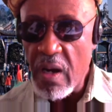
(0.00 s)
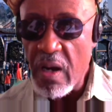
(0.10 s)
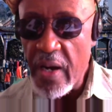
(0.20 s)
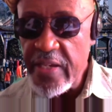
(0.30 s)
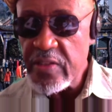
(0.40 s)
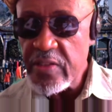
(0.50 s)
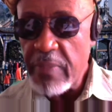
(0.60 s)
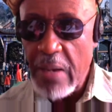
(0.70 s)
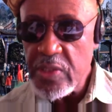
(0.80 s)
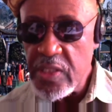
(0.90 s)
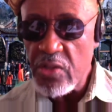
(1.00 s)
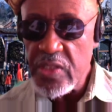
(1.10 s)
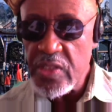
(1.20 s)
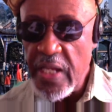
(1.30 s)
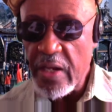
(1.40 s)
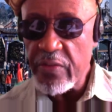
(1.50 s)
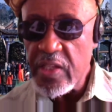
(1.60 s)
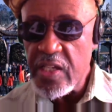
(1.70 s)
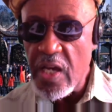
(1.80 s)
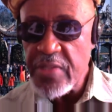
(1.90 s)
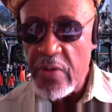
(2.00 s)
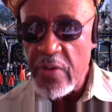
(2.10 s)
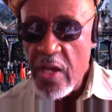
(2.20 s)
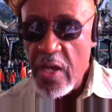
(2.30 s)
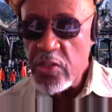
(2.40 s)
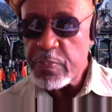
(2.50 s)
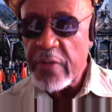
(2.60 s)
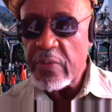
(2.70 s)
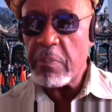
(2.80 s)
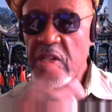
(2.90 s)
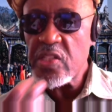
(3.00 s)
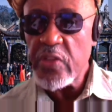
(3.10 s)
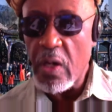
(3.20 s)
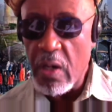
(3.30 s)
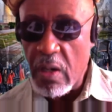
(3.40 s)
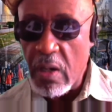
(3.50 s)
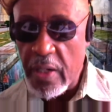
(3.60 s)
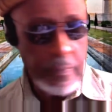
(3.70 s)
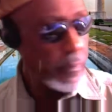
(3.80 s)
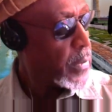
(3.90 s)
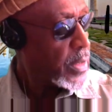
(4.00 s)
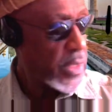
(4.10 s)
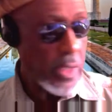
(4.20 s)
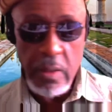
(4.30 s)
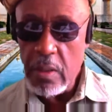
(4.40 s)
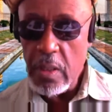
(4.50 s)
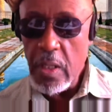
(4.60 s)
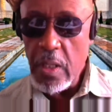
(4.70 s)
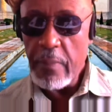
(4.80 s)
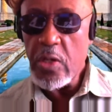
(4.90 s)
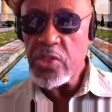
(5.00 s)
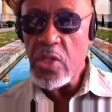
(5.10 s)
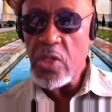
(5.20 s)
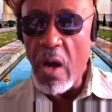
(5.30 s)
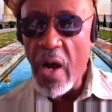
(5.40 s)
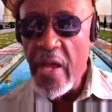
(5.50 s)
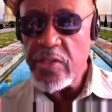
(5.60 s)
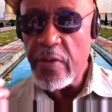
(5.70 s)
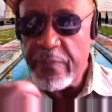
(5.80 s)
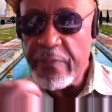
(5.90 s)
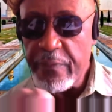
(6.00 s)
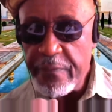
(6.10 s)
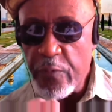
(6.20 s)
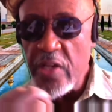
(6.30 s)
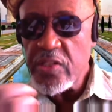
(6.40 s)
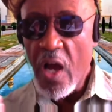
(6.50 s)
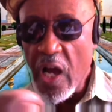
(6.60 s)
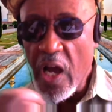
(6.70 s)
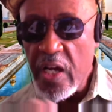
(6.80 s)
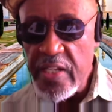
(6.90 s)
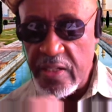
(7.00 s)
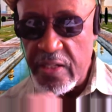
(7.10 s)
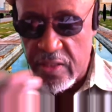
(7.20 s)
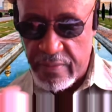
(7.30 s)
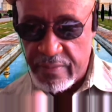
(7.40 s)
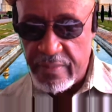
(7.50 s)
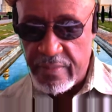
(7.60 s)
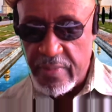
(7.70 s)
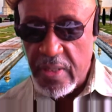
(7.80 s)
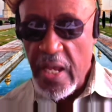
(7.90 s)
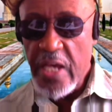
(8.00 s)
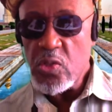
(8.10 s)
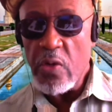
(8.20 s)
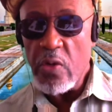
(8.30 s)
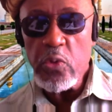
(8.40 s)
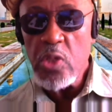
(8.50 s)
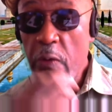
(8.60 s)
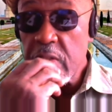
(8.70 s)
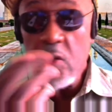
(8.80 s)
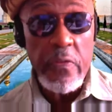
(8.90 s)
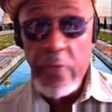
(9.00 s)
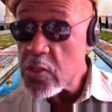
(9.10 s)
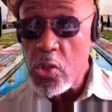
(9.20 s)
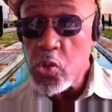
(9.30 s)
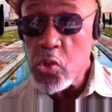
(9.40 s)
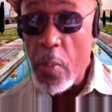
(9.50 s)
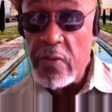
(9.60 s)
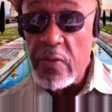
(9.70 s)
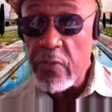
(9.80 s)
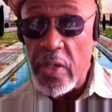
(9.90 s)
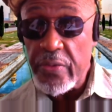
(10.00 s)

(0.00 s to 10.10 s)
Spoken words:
Even the Bible tells you that. It comes out. You speak from the abundance of your heart. See, because your heart and your voice are connected. And so if you're nervous, it's going to show up in your voice.